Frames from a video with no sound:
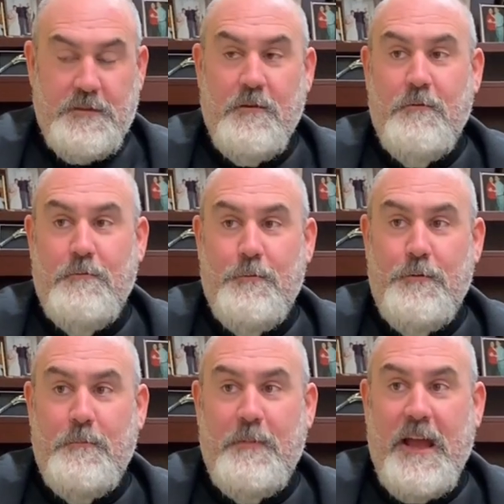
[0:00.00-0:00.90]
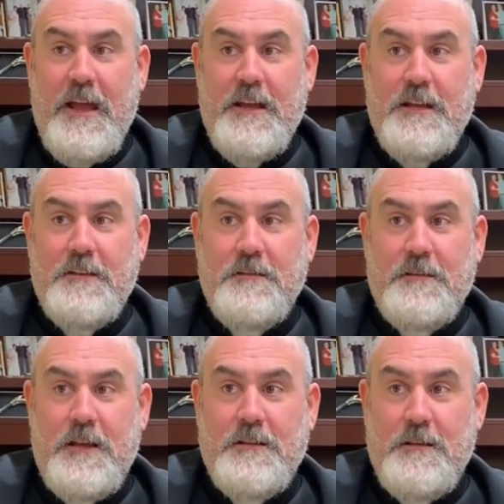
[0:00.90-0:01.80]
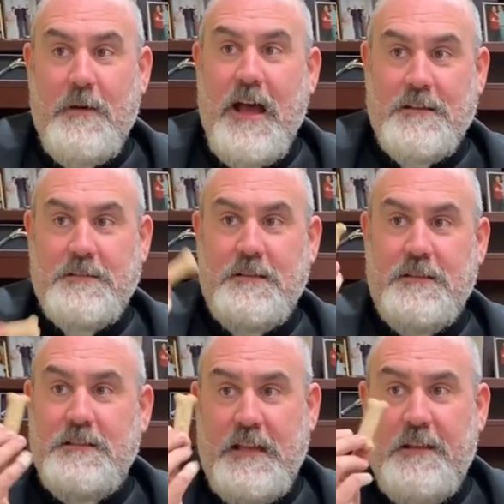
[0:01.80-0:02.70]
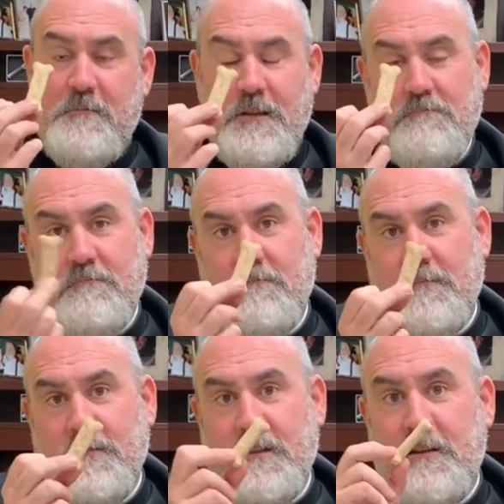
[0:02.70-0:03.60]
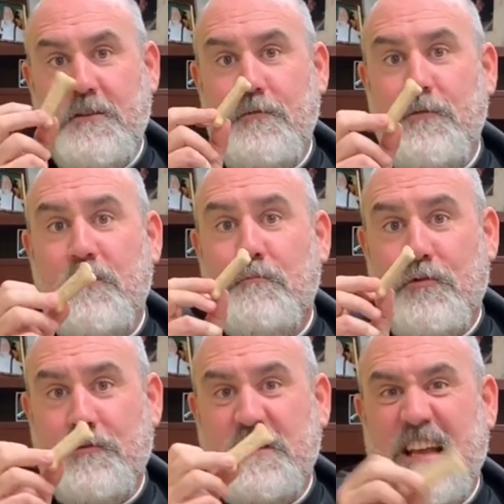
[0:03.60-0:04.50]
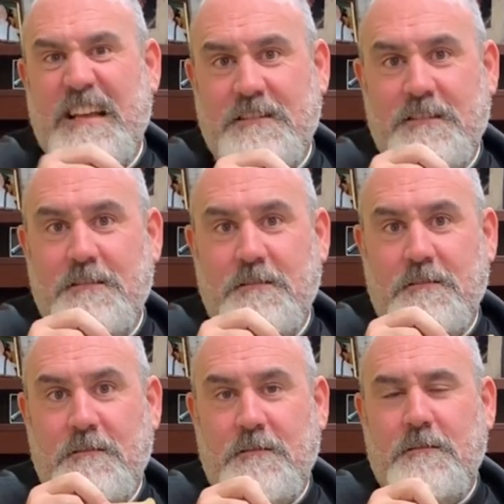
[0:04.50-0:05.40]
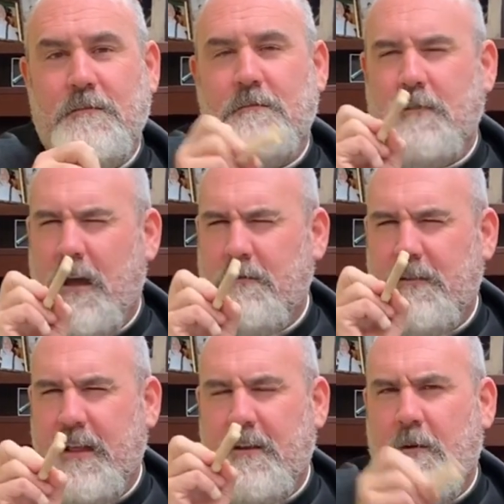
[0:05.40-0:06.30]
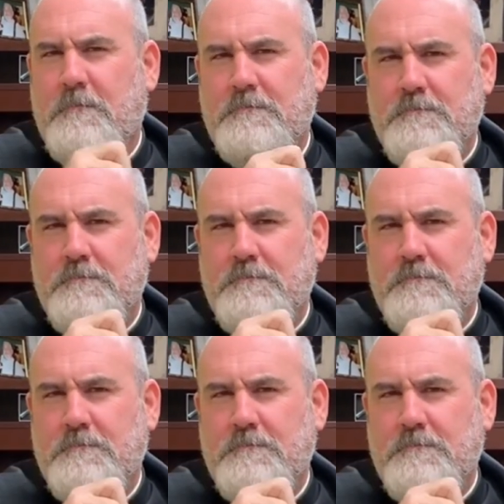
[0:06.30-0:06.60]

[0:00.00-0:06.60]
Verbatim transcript: So the bag thing, the box that these came in, said new and improved taste. How do they know?